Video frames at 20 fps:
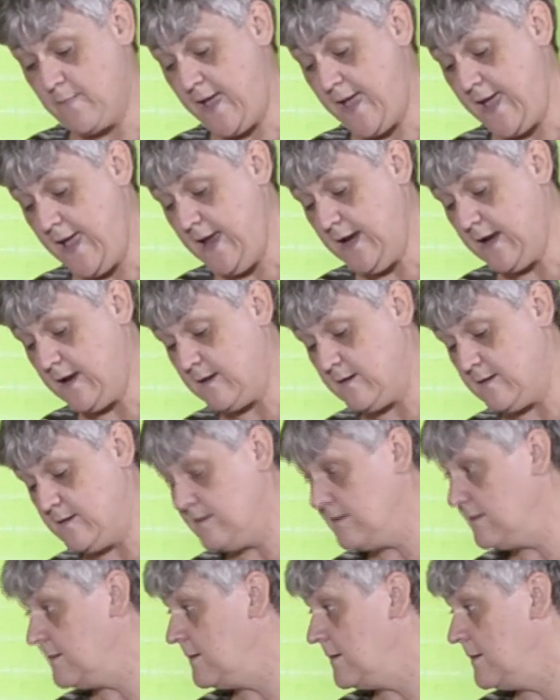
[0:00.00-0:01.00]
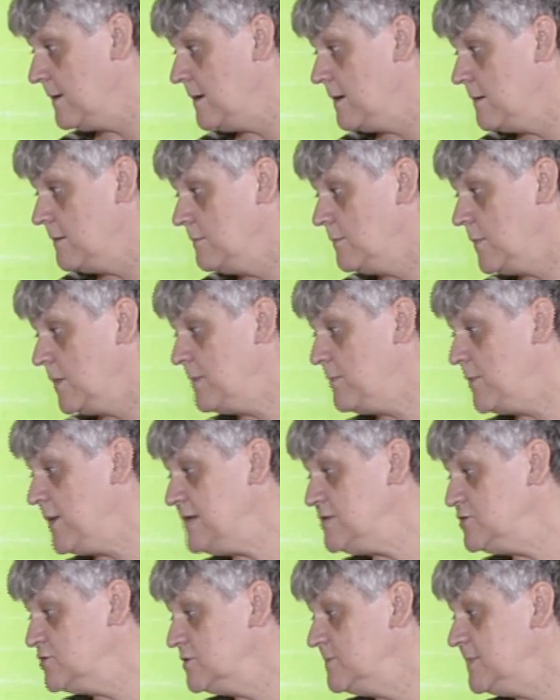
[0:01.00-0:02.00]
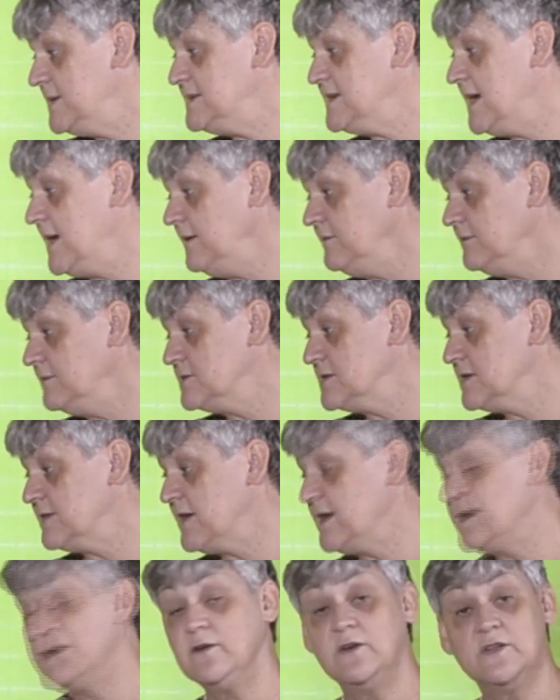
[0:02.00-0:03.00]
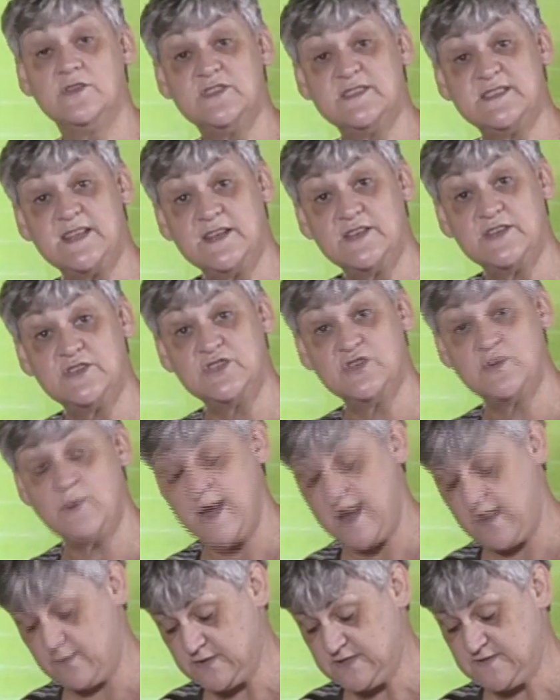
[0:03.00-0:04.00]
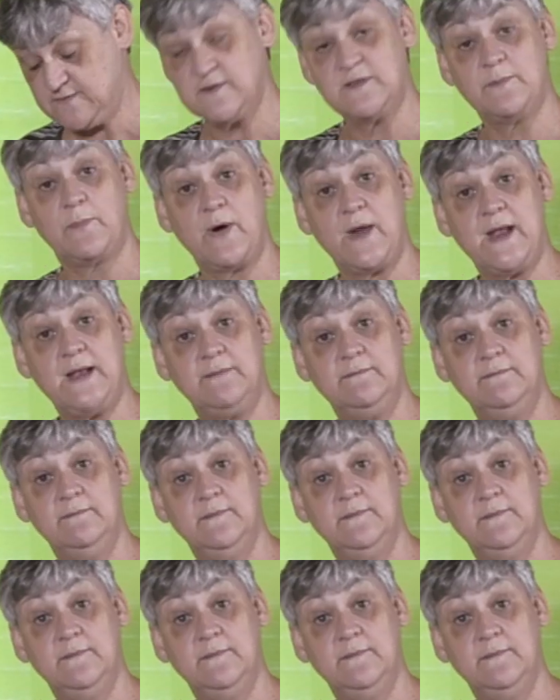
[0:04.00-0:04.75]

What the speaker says: back, my bread should be done because I've only got just under 2 hours for the bread.